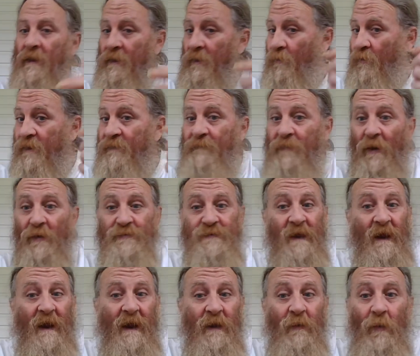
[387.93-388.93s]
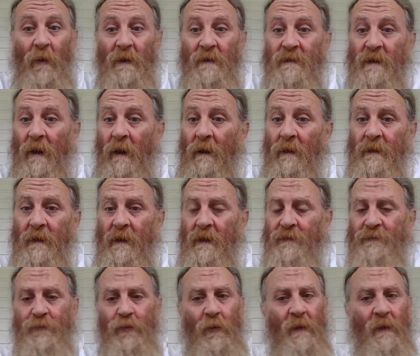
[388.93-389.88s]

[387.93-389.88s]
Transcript: Uh, we're supposed to hate what God hates.